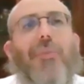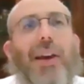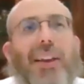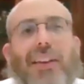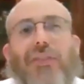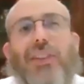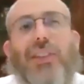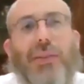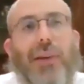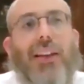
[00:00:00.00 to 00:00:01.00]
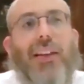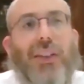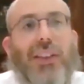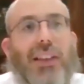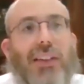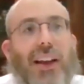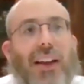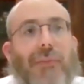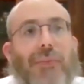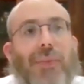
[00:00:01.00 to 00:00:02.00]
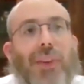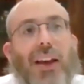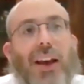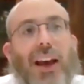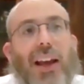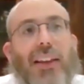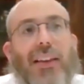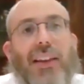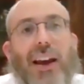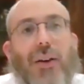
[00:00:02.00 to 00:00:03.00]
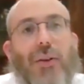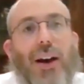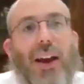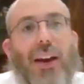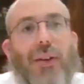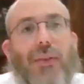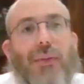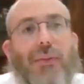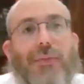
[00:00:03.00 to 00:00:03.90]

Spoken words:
a magnificent, magnificent day. And now I